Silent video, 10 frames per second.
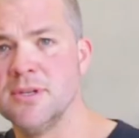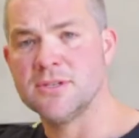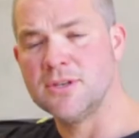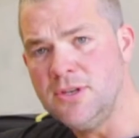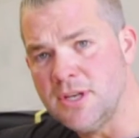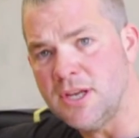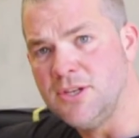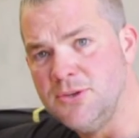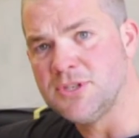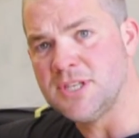So you can
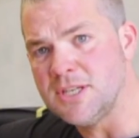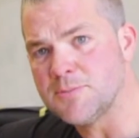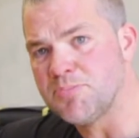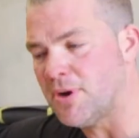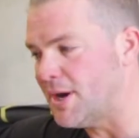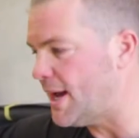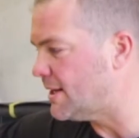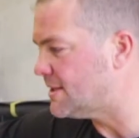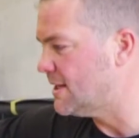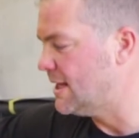use this
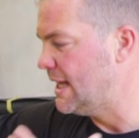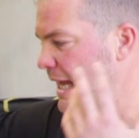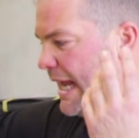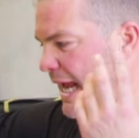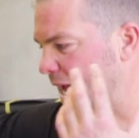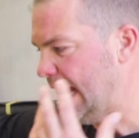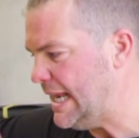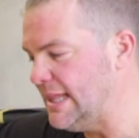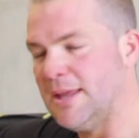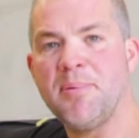product
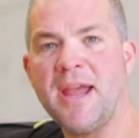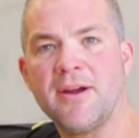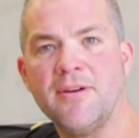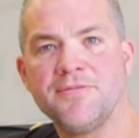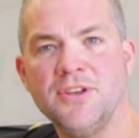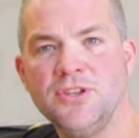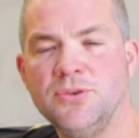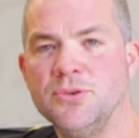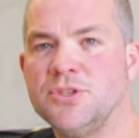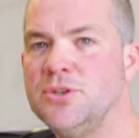in the back of your
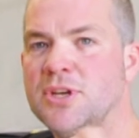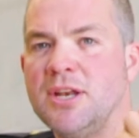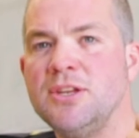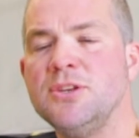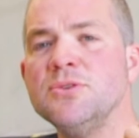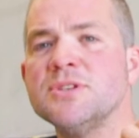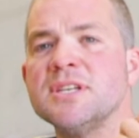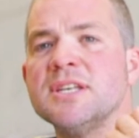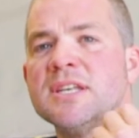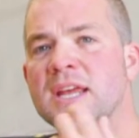ute. You can
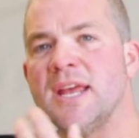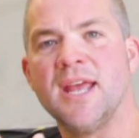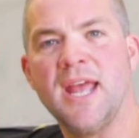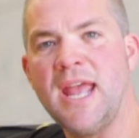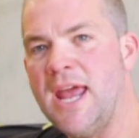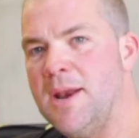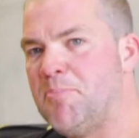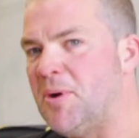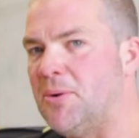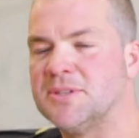use it in a
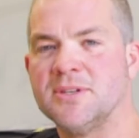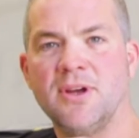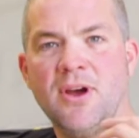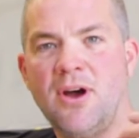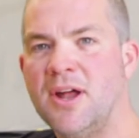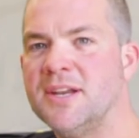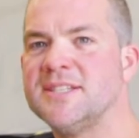boat, on a